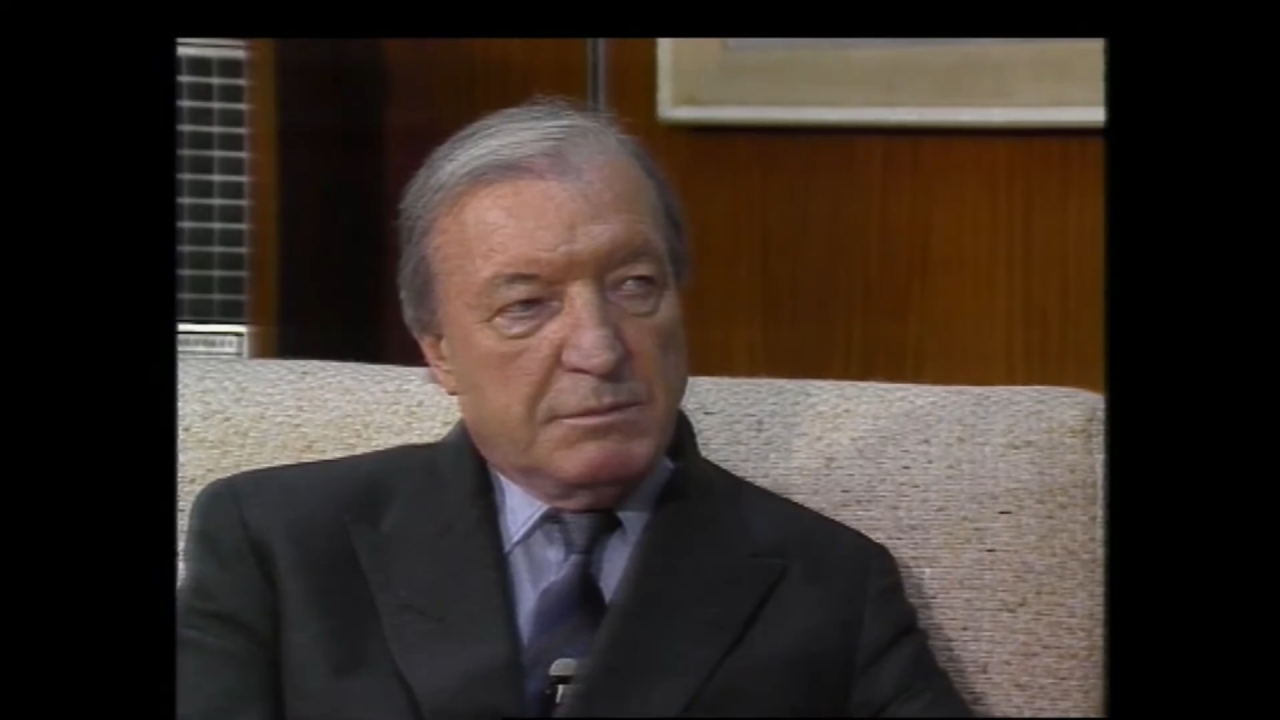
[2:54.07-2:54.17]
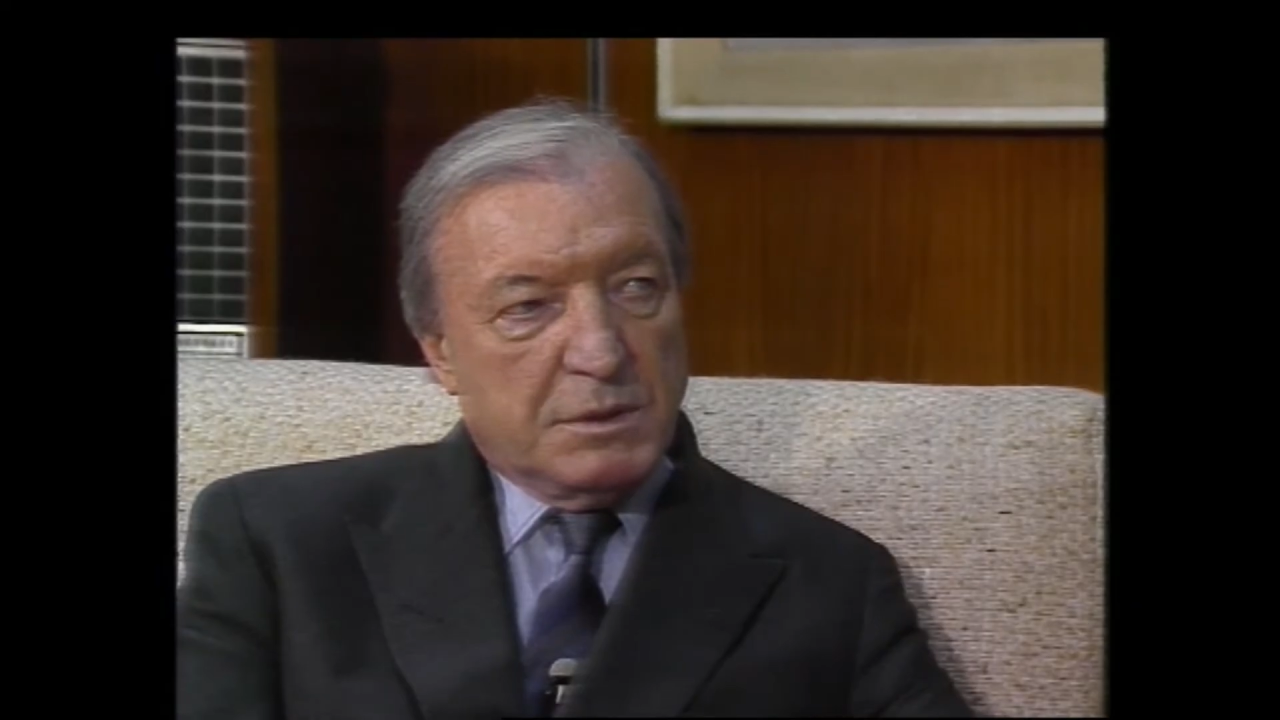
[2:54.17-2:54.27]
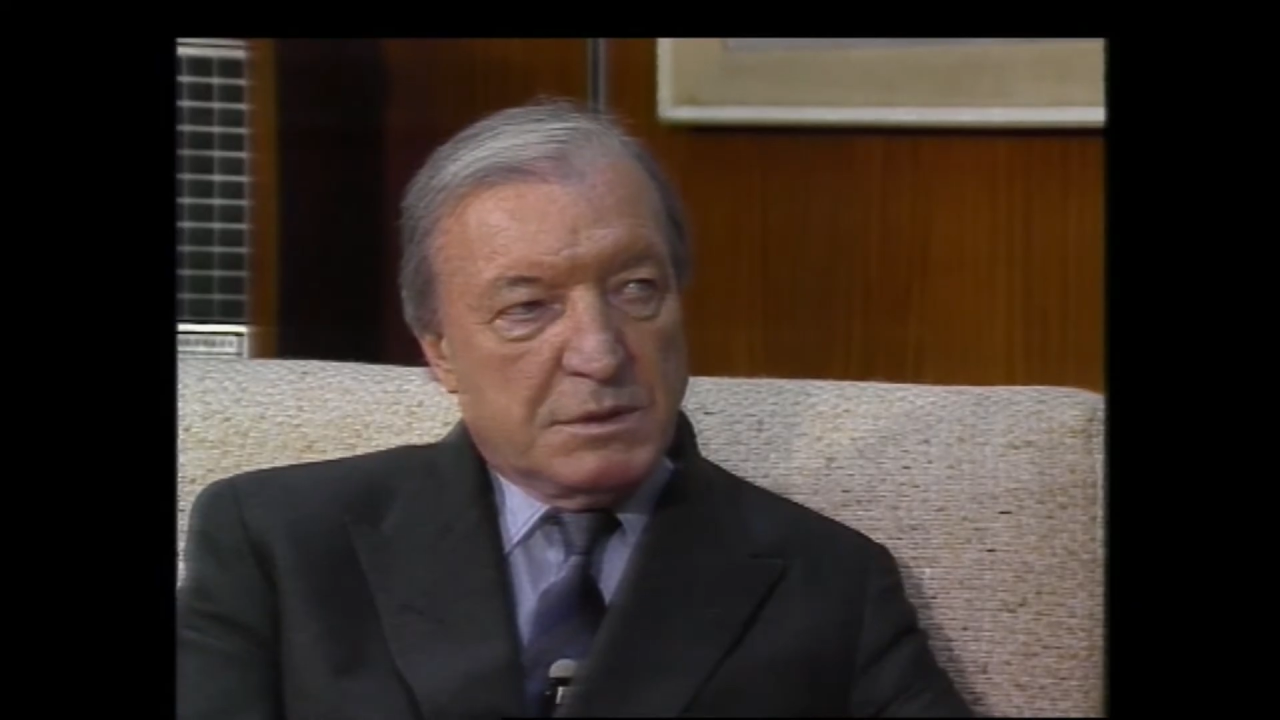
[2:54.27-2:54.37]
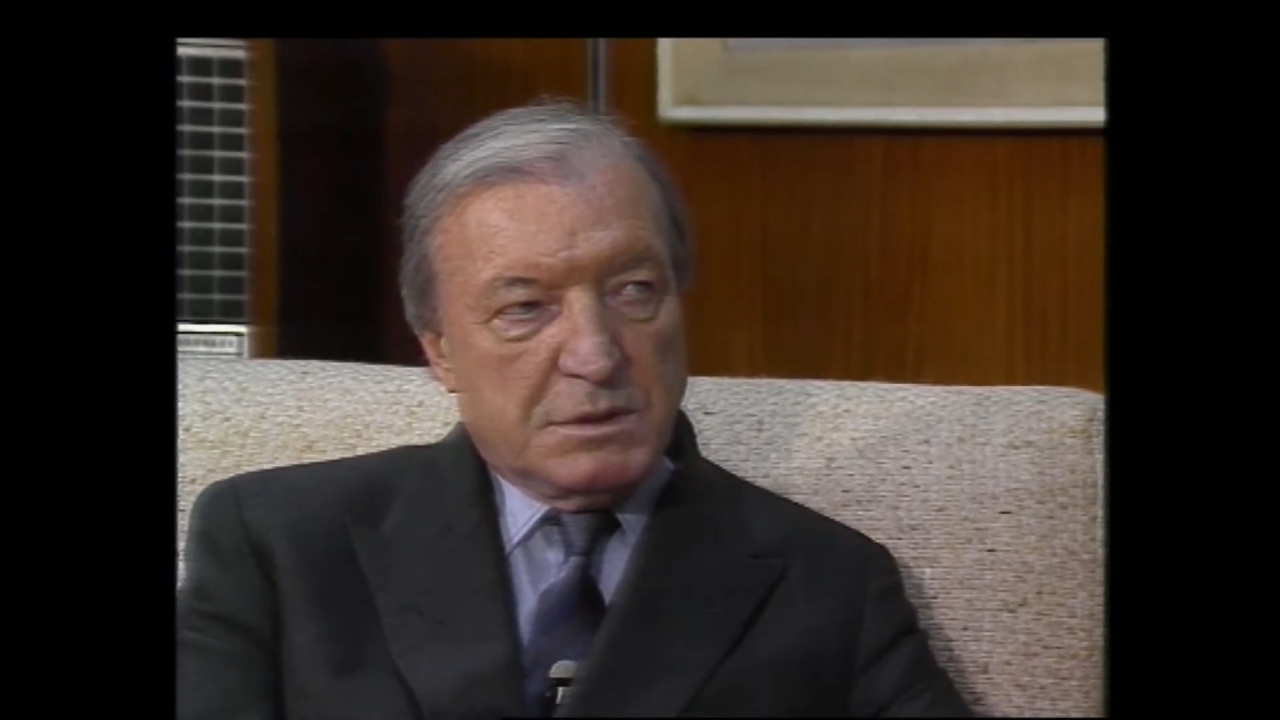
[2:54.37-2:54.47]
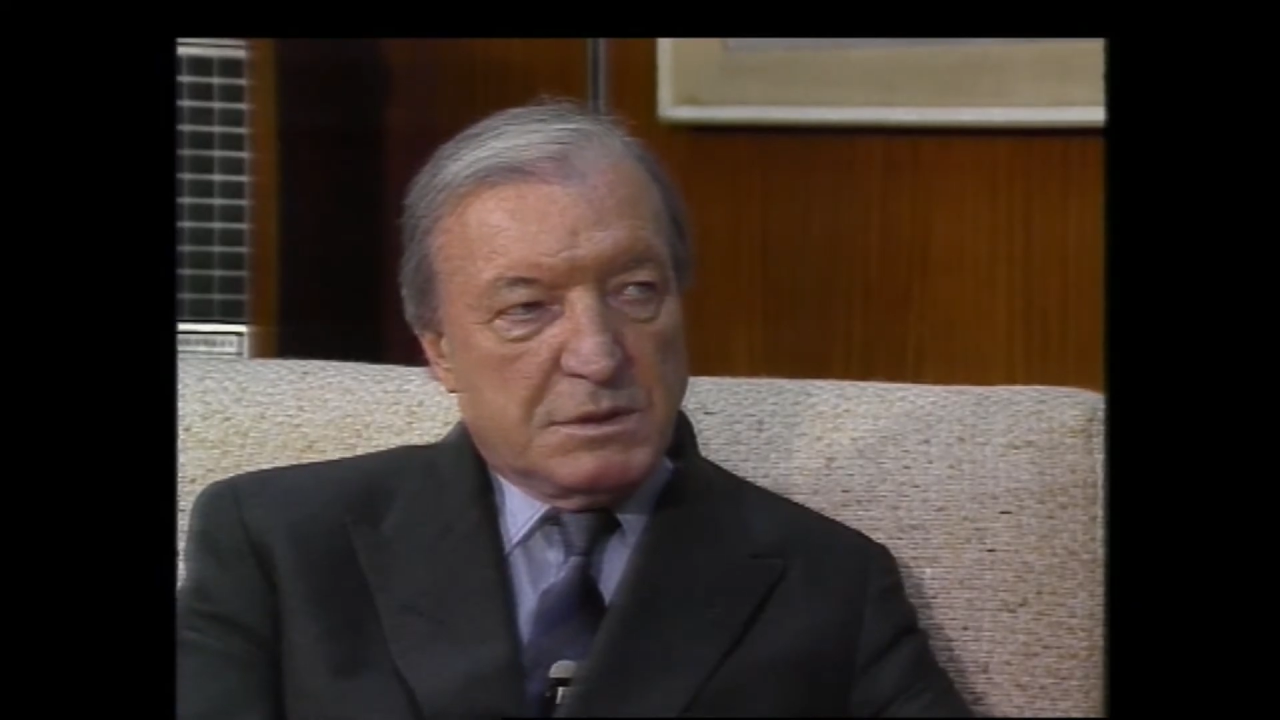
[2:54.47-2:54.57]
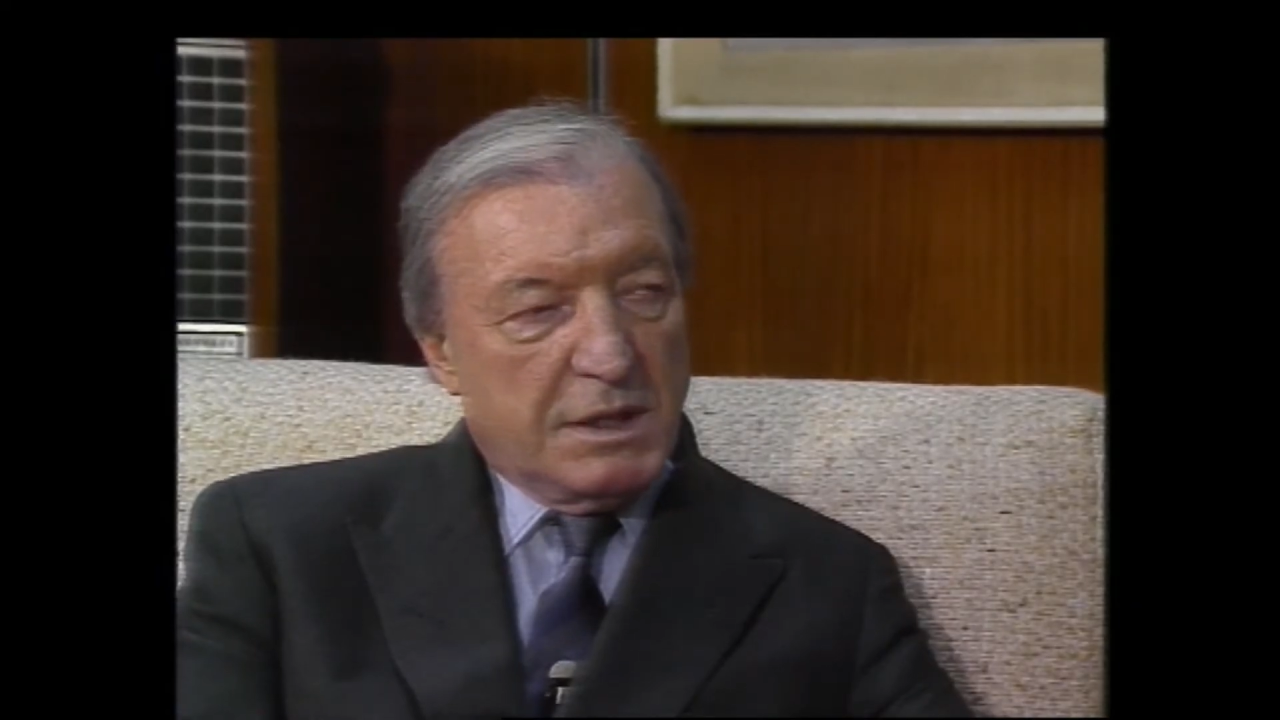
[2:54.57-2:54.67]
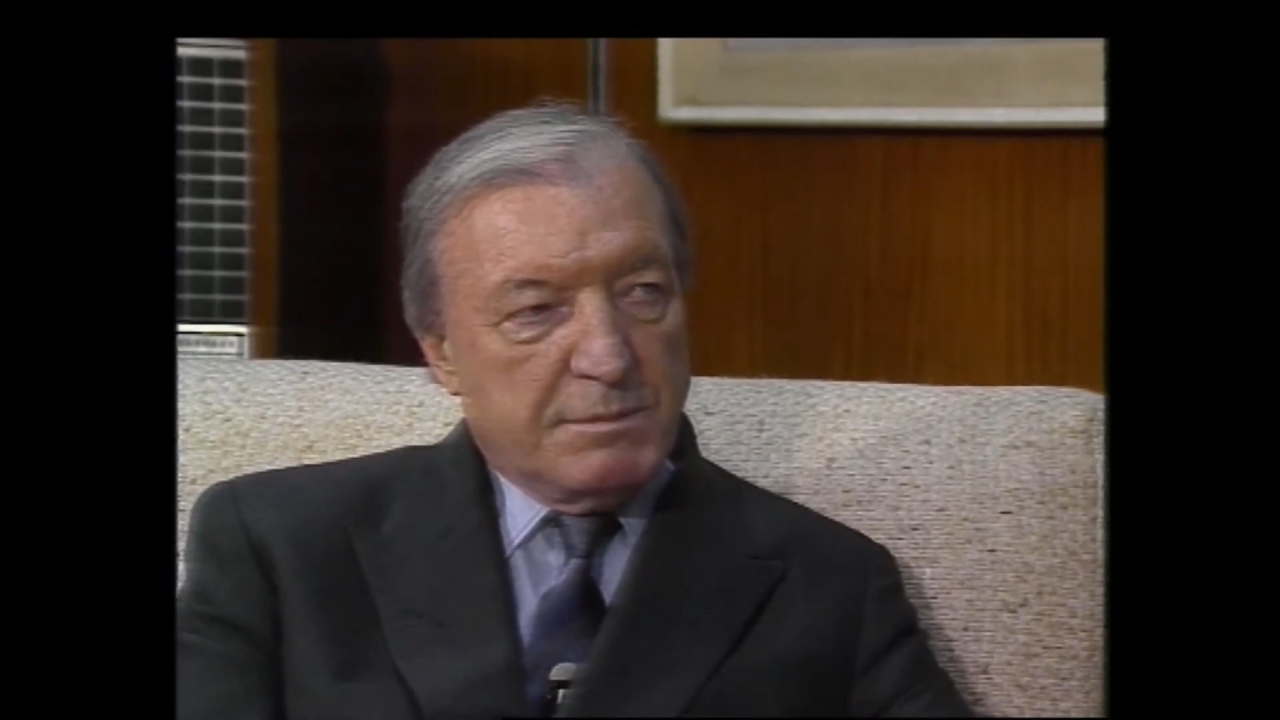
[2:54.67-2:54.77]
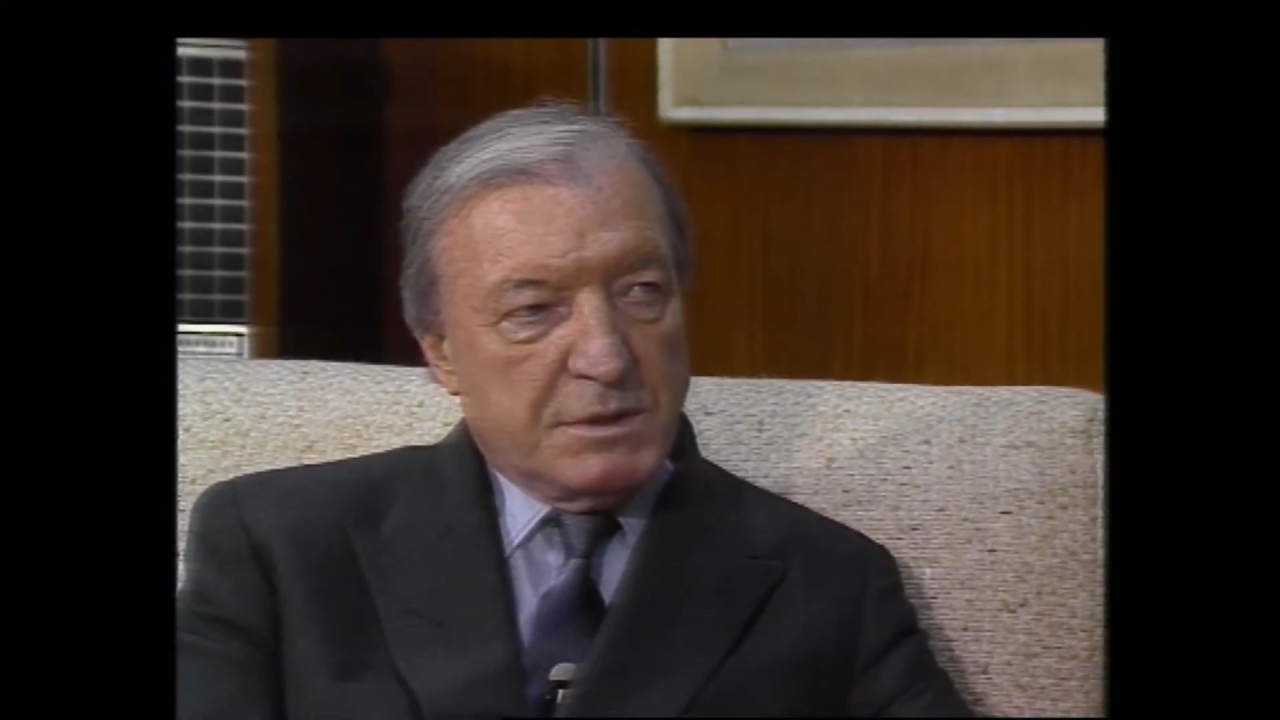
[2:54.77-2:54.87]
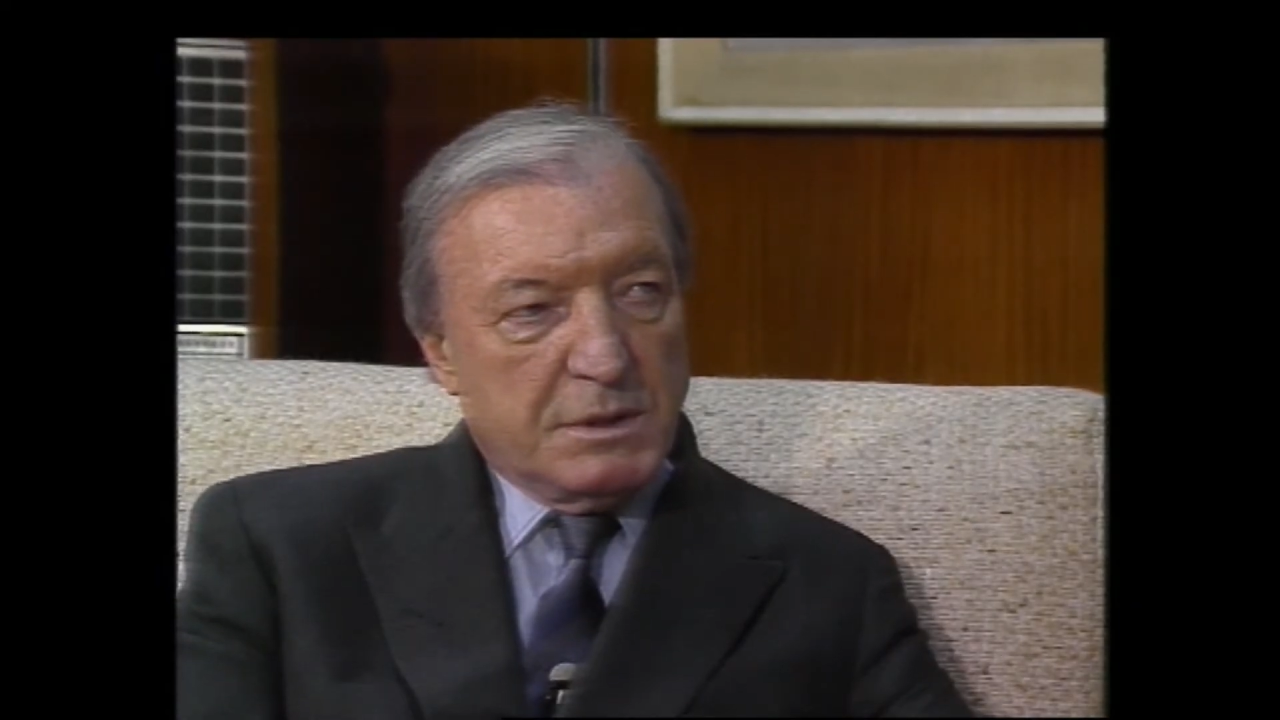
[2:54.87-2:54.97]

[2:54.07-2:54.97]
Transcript: just the same